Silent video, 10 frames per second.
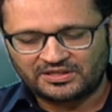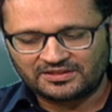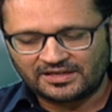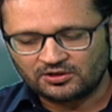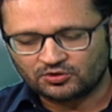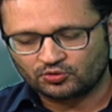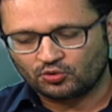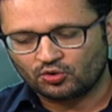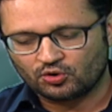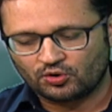he then
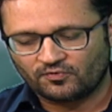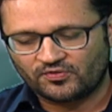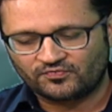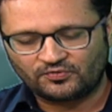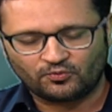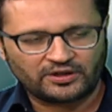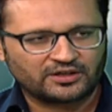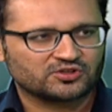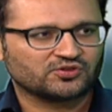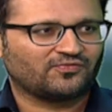took
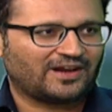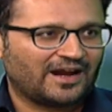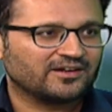54 acres of